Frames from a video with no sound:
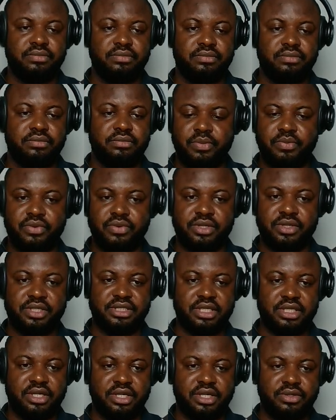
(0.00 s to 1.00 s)
Let me put the
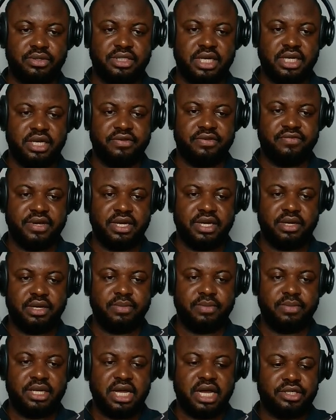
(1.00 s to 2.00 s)
sticky notes here, identify them
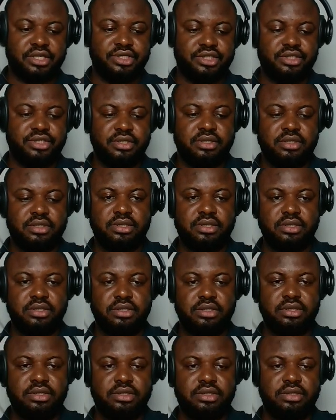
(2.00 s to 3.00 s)
as
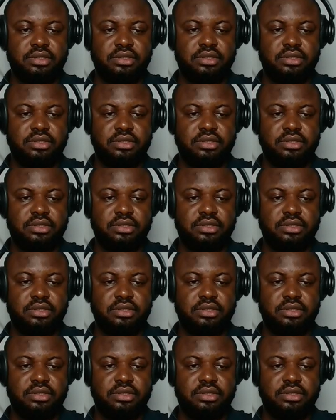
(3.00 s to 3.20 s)
actions.